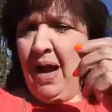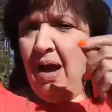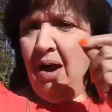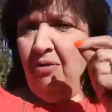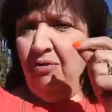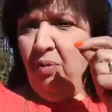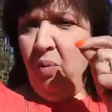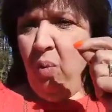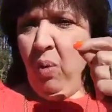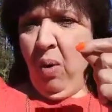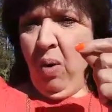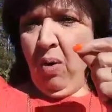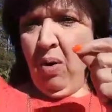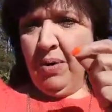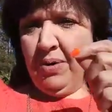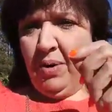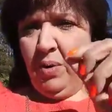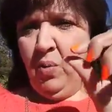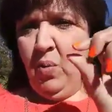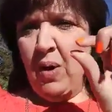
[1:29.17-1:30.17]
of
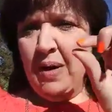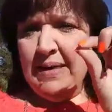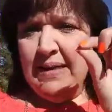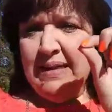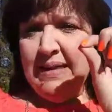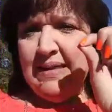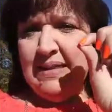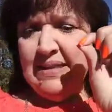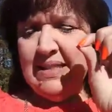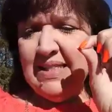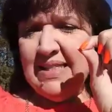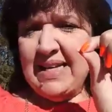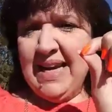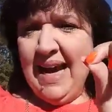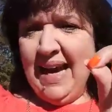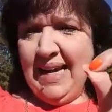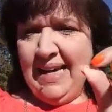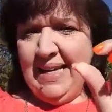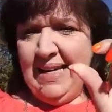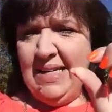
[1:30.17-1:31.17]
water, one little
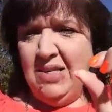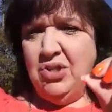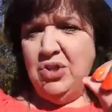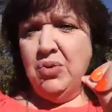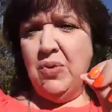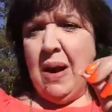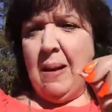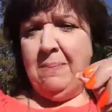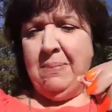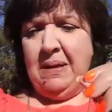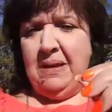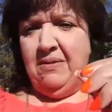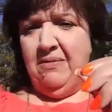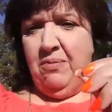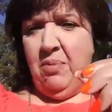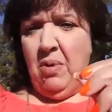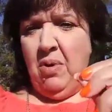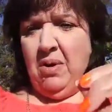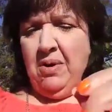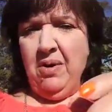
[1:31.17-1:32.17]
tiny droplet
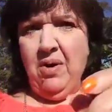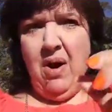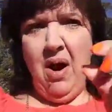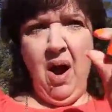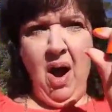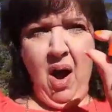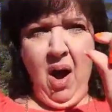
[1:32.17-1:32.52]
of water